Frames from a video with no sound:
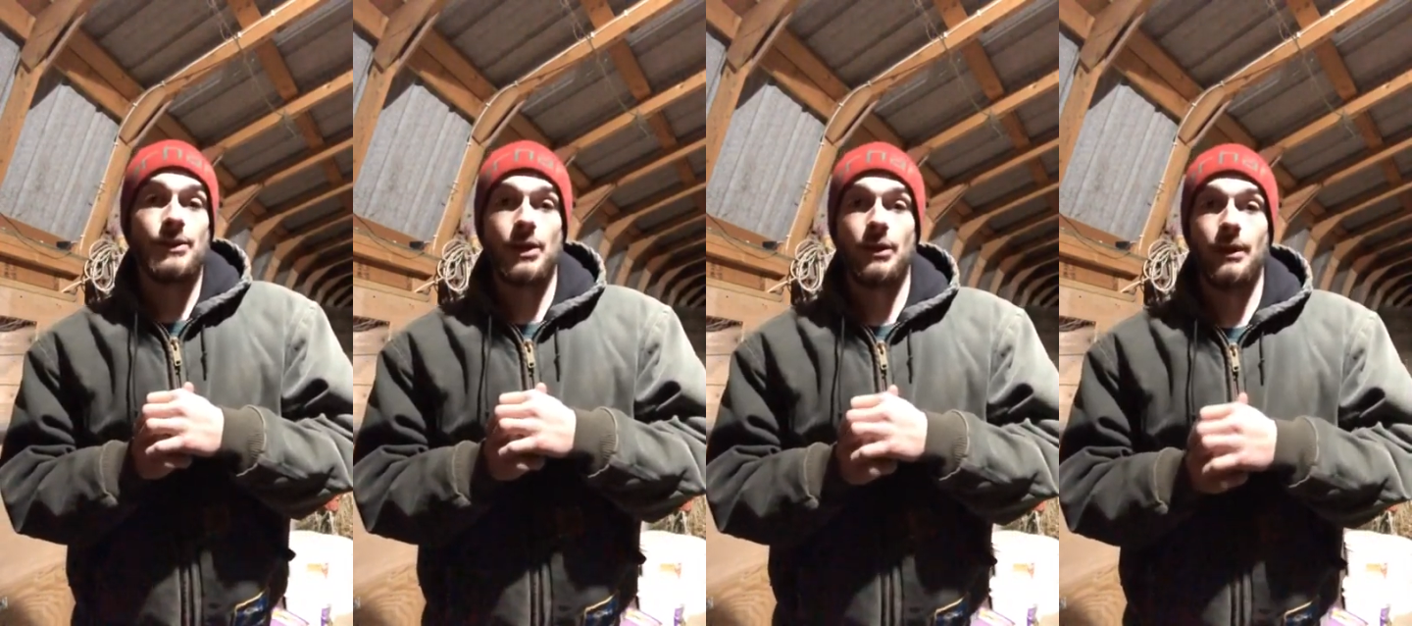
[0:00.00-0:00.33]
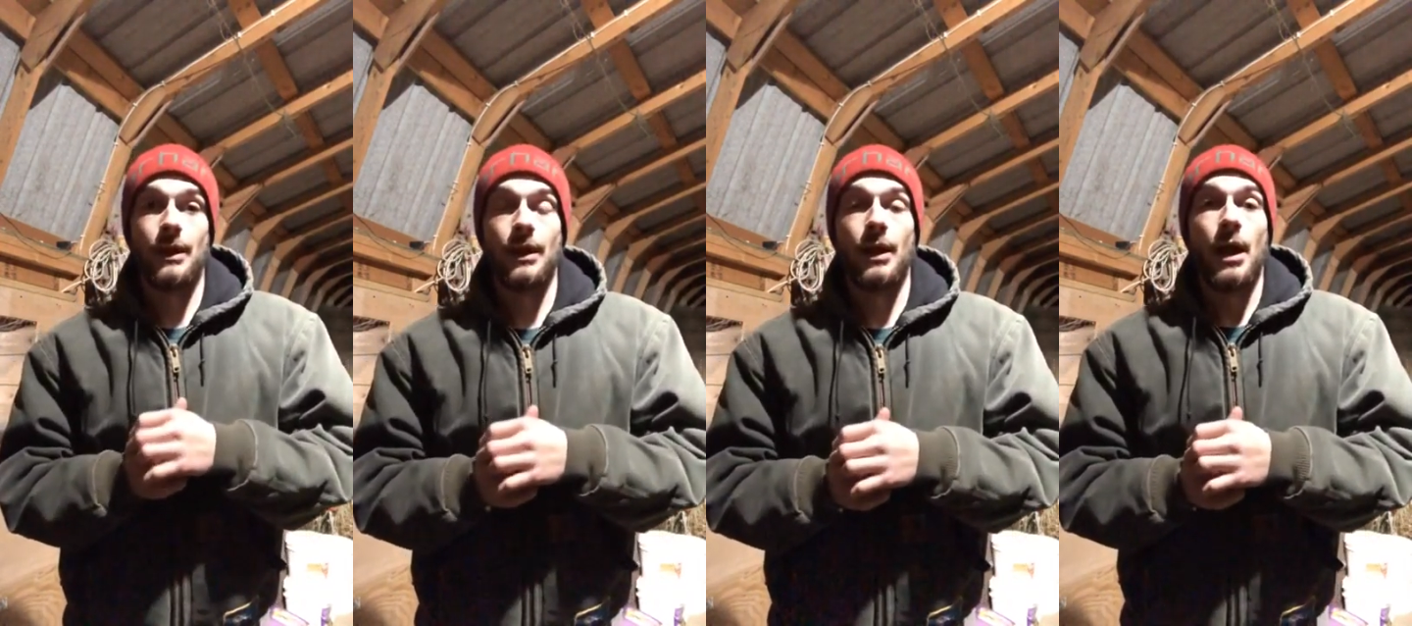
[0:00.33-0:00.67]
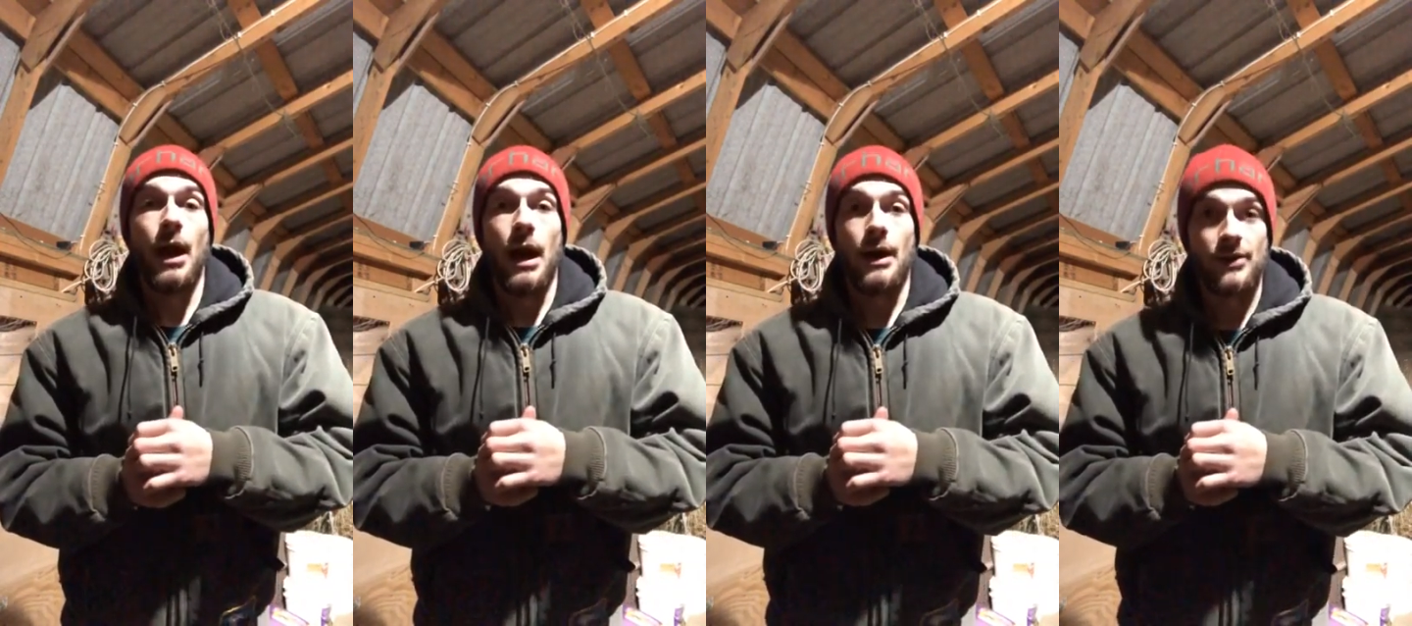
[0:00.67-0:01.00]
So
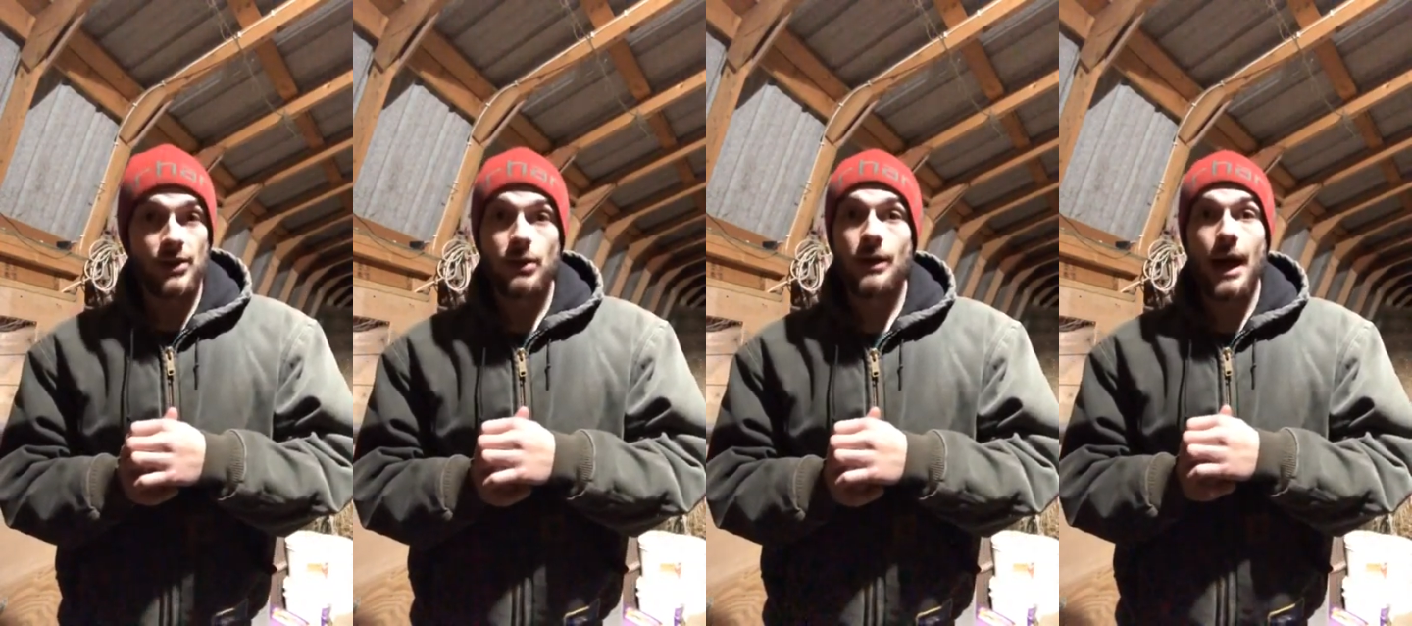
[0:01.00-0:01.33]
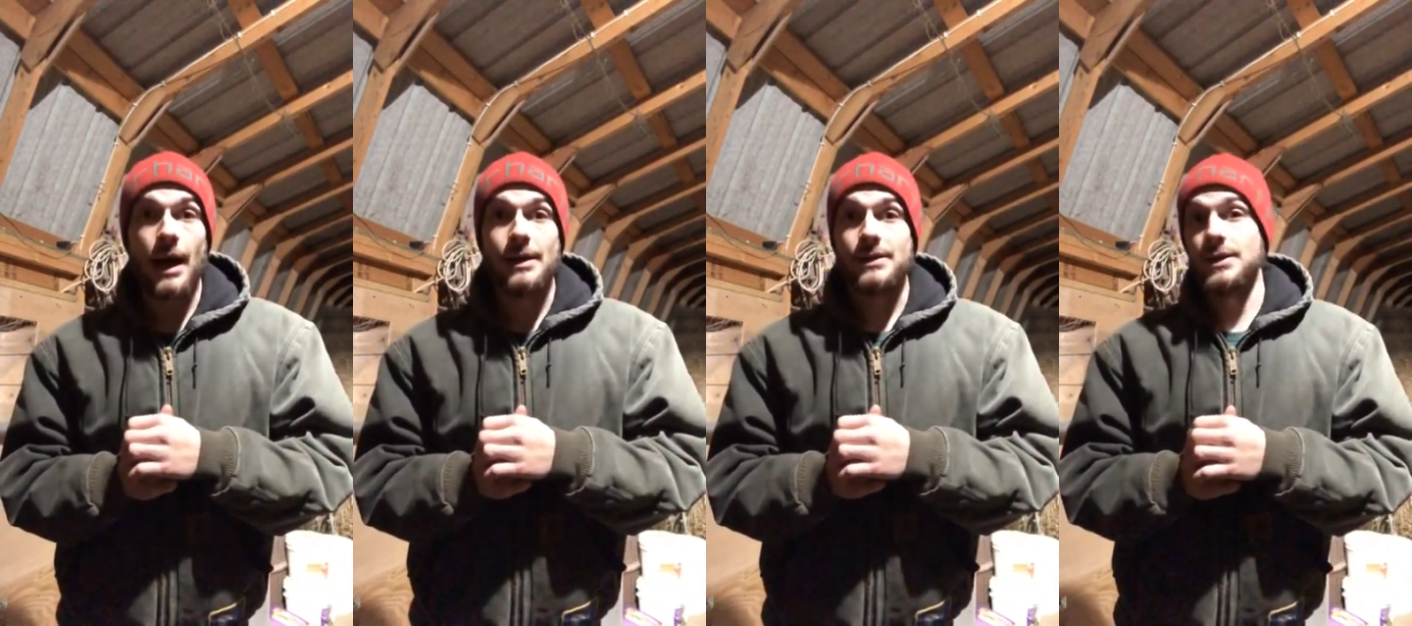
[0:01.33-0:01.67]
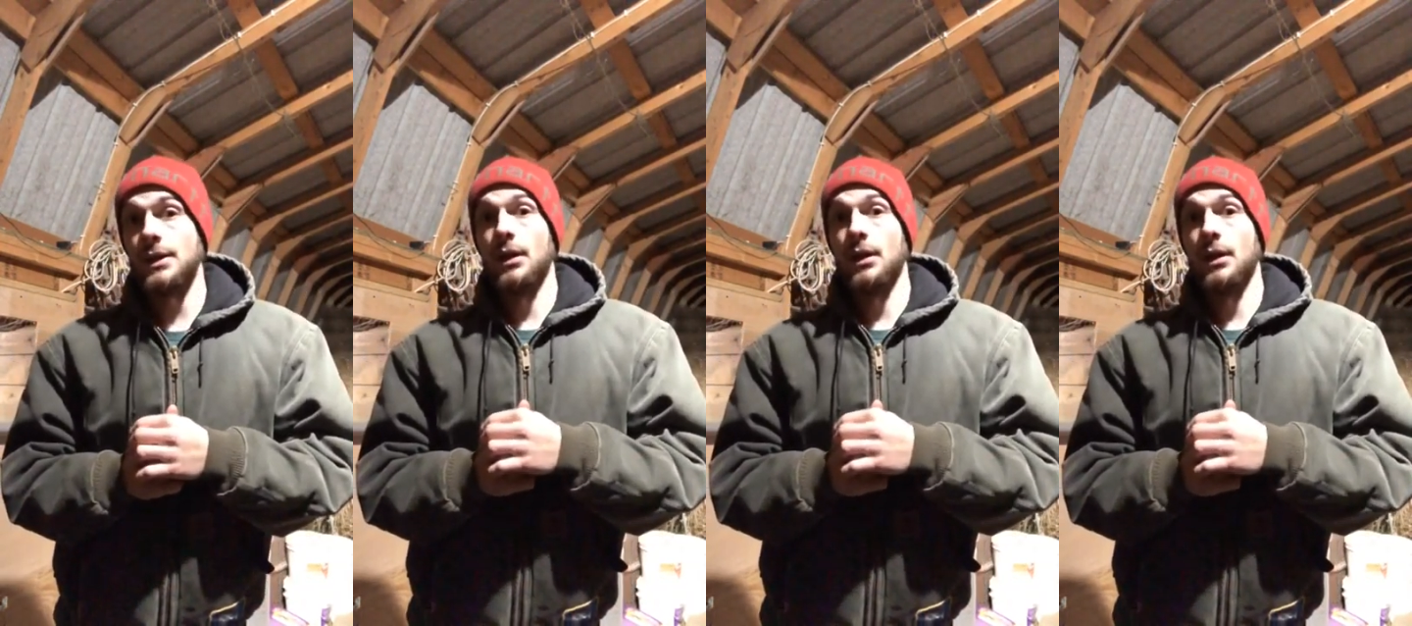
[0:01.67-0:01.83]
I'll see you guys